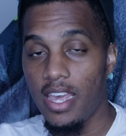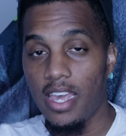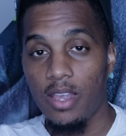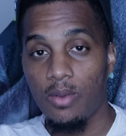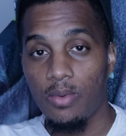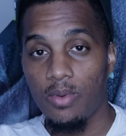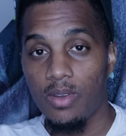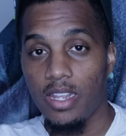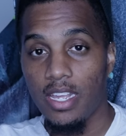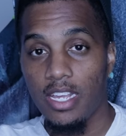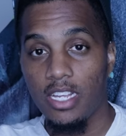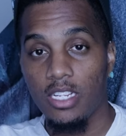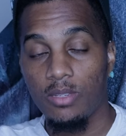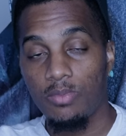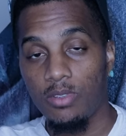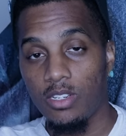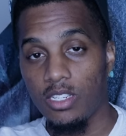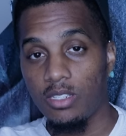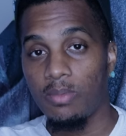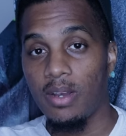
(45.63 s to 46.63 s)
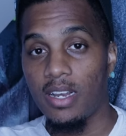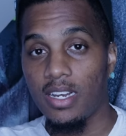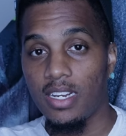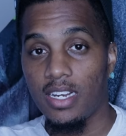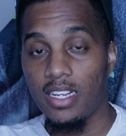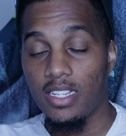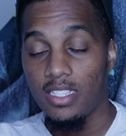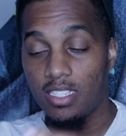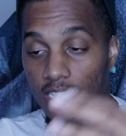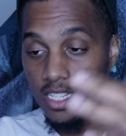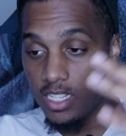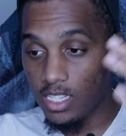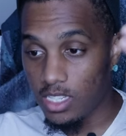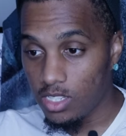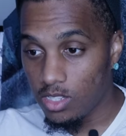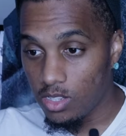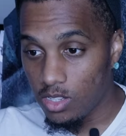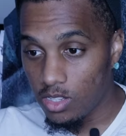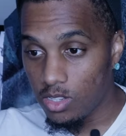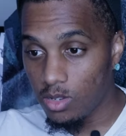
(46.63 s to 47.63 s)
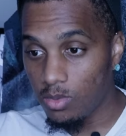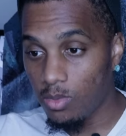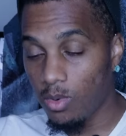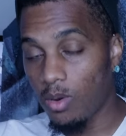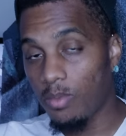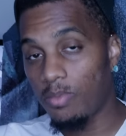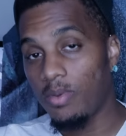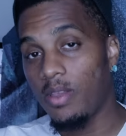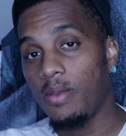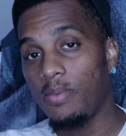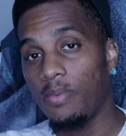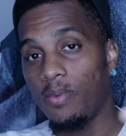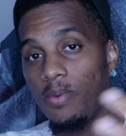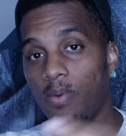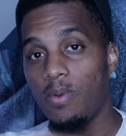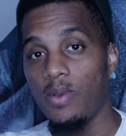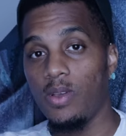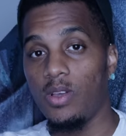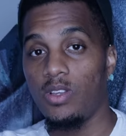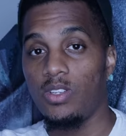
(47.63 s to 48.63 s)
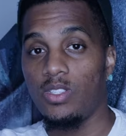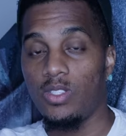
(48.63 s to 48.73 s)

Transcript: It really helps push my content to more people.